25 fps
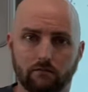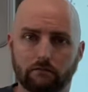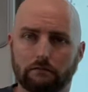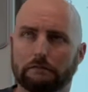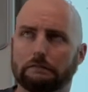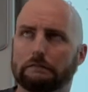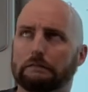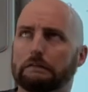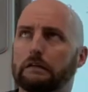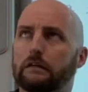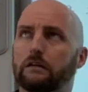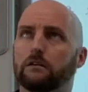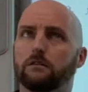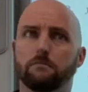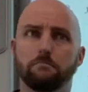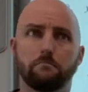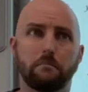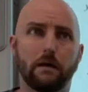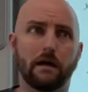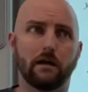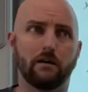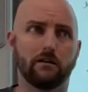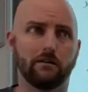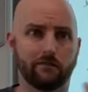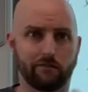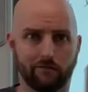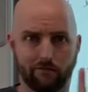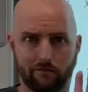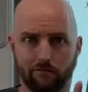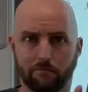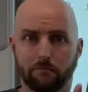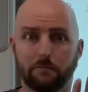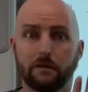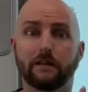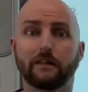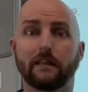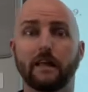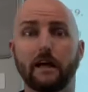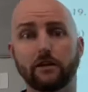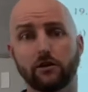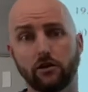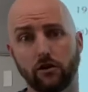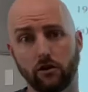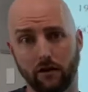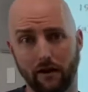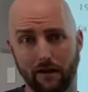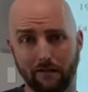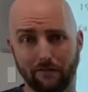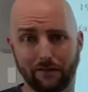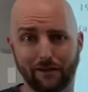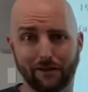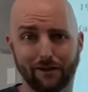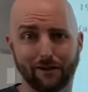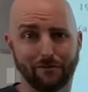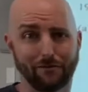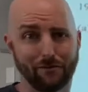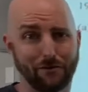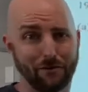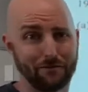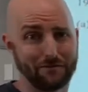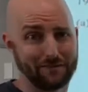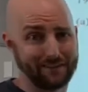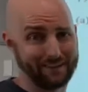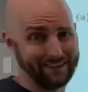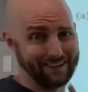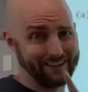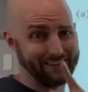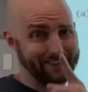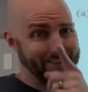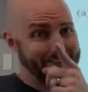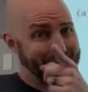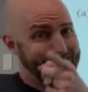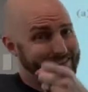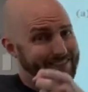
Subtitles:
Ooh, bells. Be glad you don't have to hear those at least.